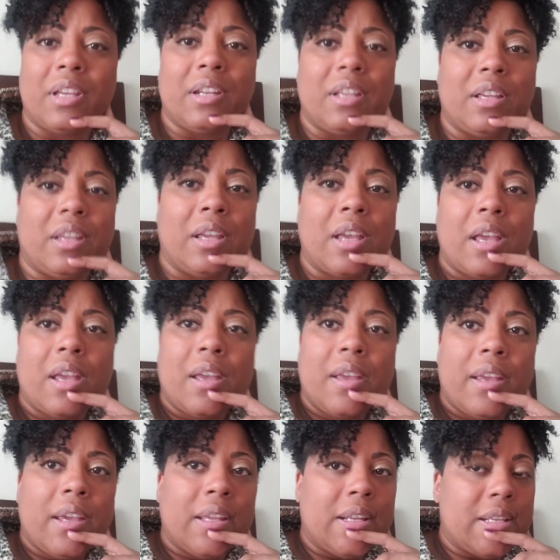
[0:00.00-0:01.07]

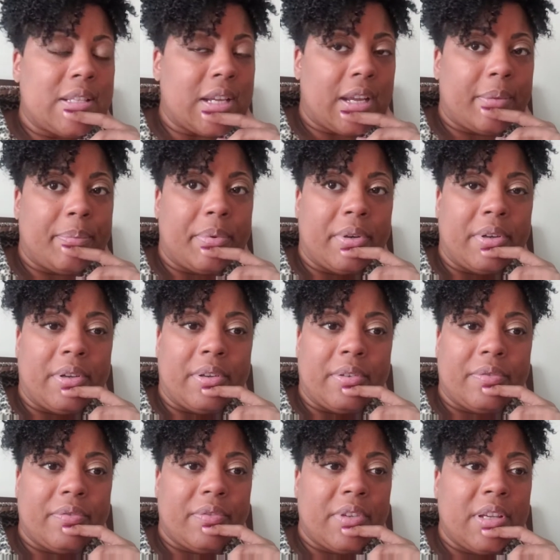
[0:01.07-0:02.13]
Any type
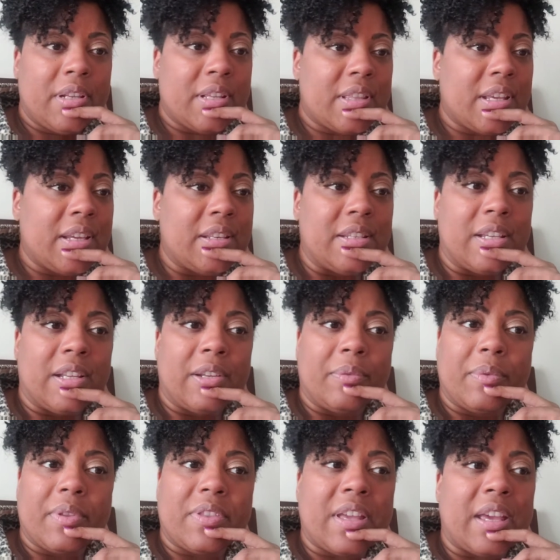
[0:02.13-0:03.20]
of anything
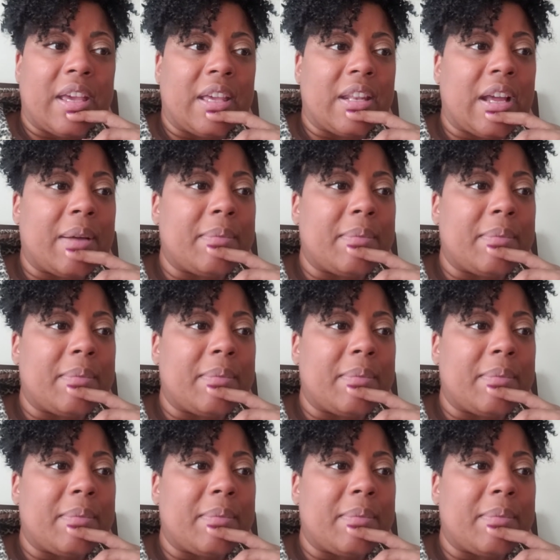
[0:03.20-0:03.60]
dealing with that.